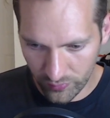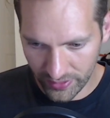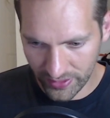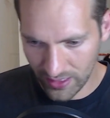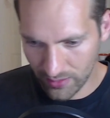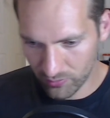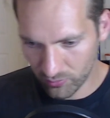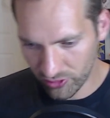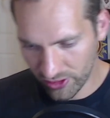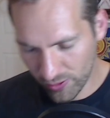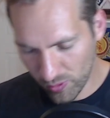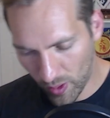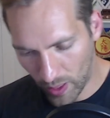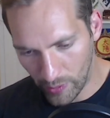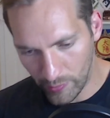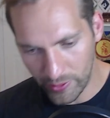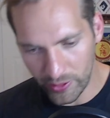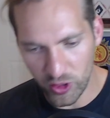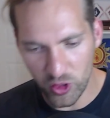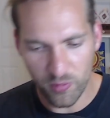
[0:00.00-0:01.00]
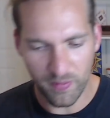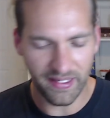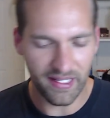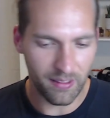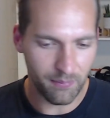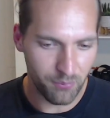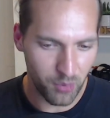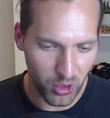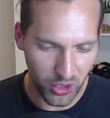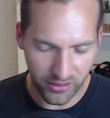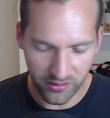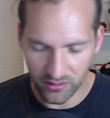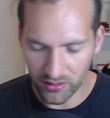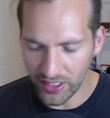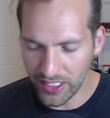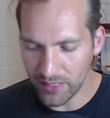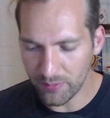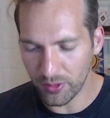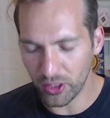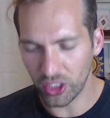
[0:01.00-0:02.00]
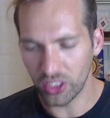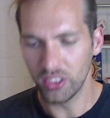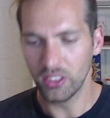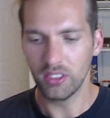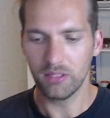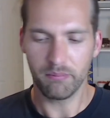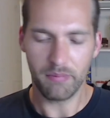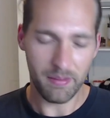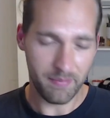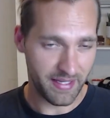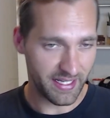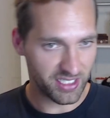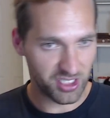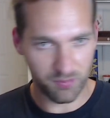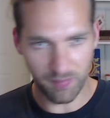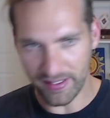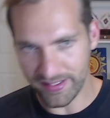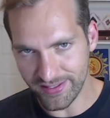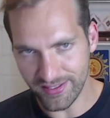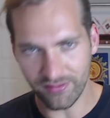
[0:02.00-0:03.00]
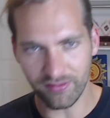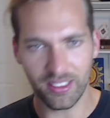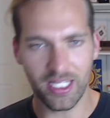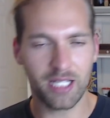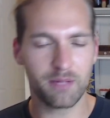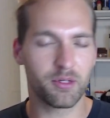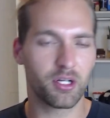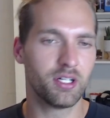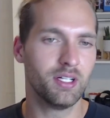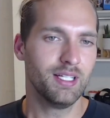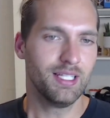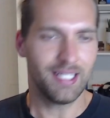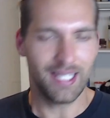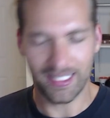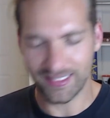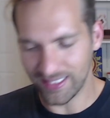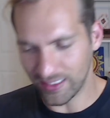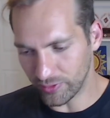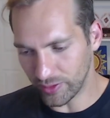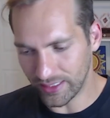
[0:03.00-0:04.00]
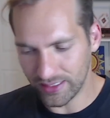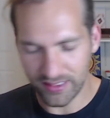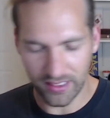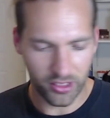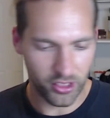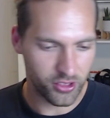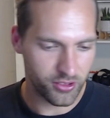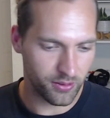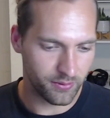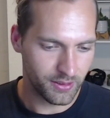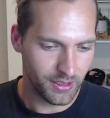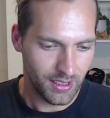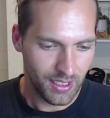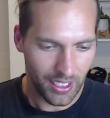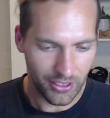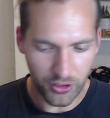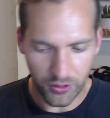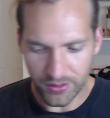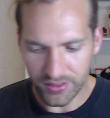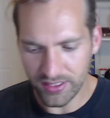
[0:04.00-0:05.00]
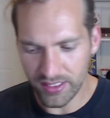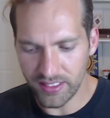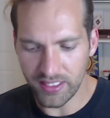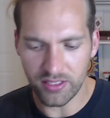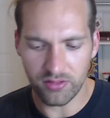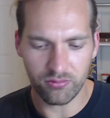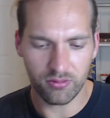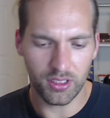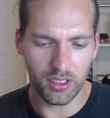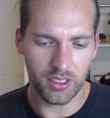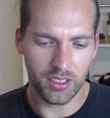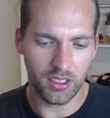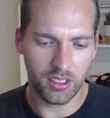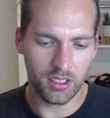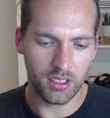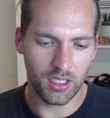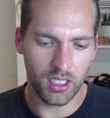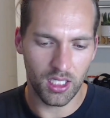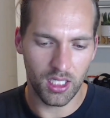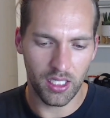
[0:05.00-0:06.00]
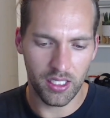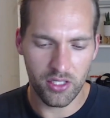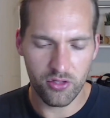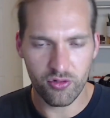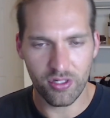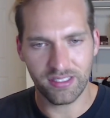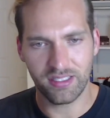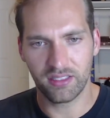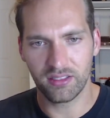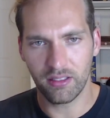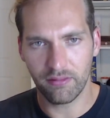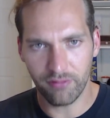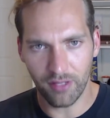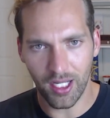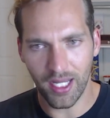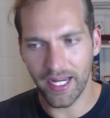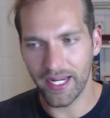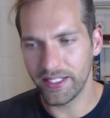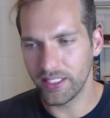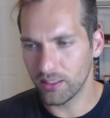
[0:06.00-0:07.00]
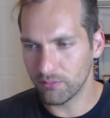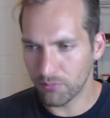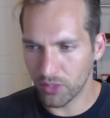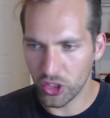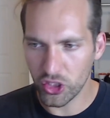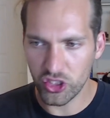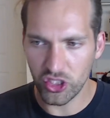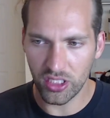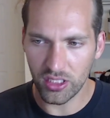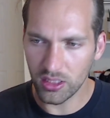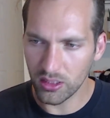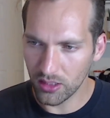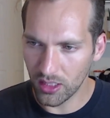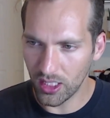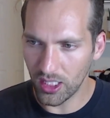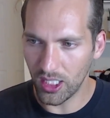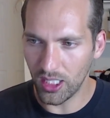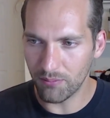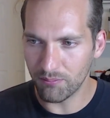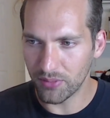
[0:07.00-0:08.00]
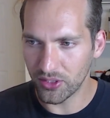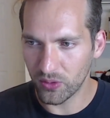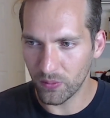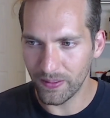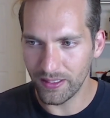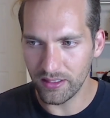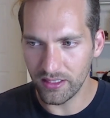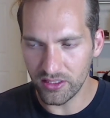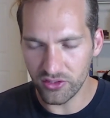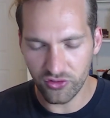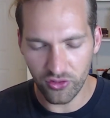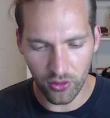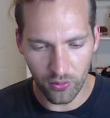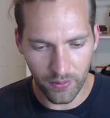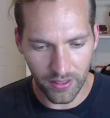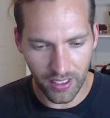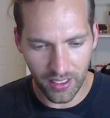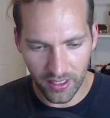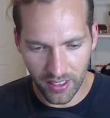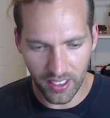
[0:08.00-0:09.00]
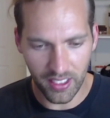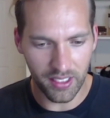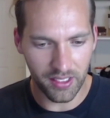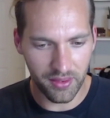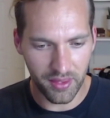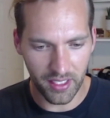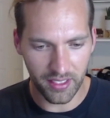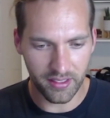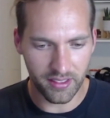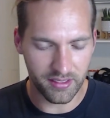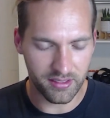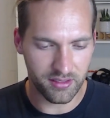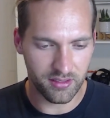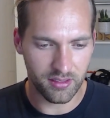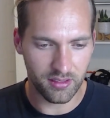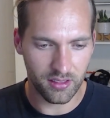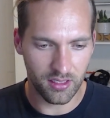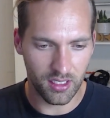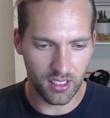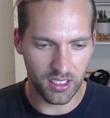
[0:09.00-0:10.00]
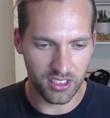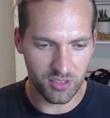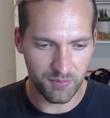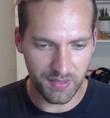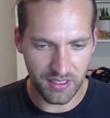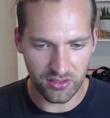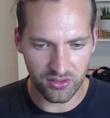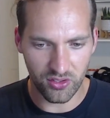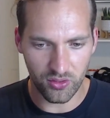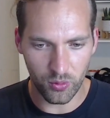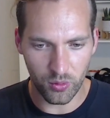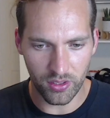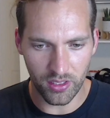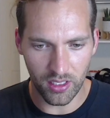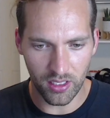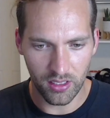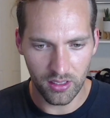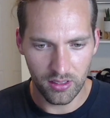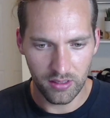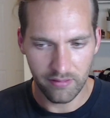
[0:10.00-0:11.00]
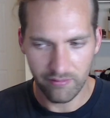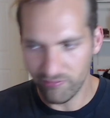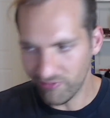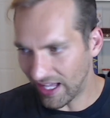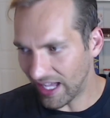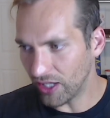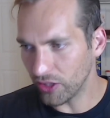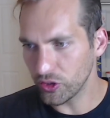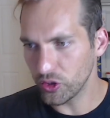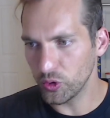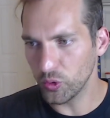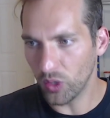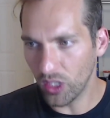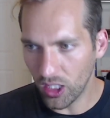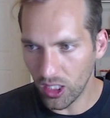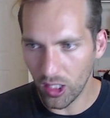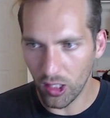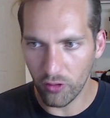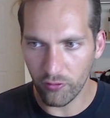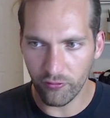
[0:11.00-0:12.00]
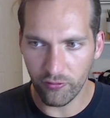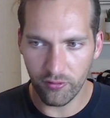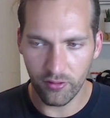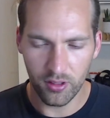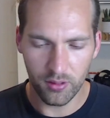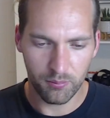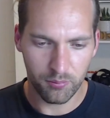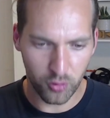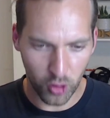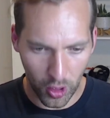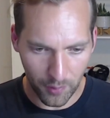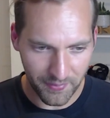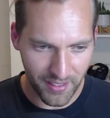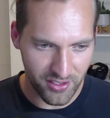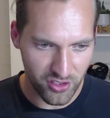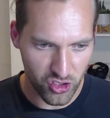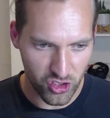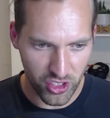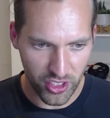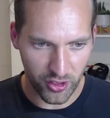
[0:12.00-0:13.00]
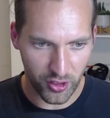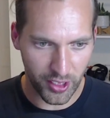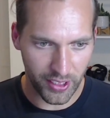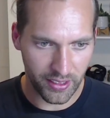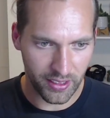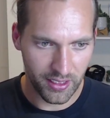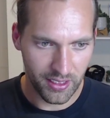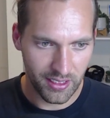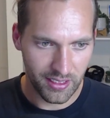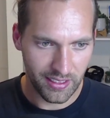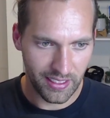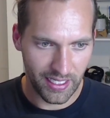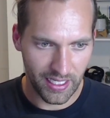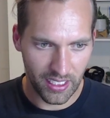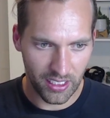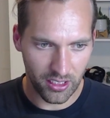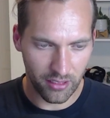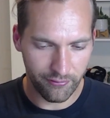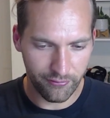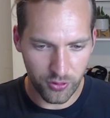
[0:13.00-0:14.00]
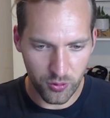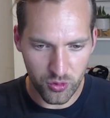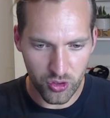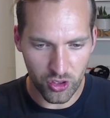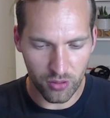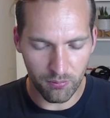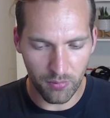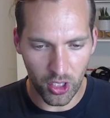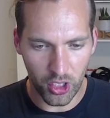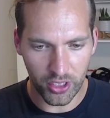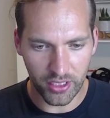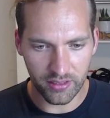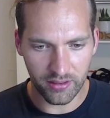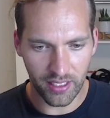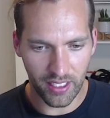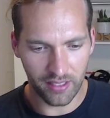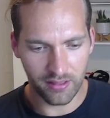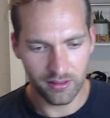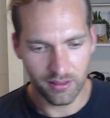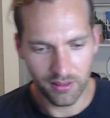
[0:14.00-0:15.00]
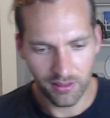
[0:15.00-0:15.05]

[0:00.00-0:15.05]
again, requiring human input and labor, maybe expensive labor, et cetera, et cetera. So I do see this really interesting divide emerging between these two. And again, I think this speaks to the value of prompt engineering and a future market that